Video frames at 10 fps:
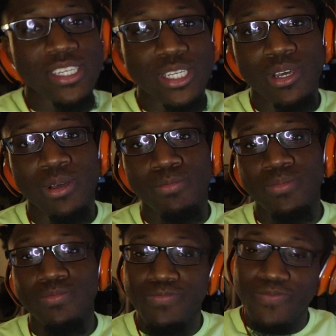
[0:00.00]
sub
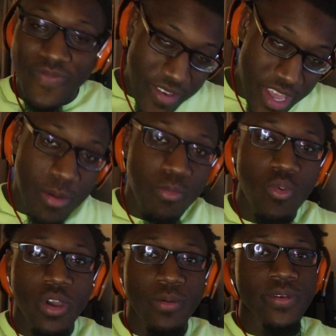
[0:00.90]
for your
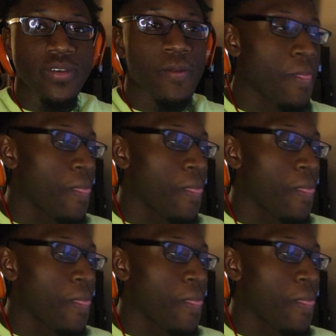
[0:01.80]
boy, man.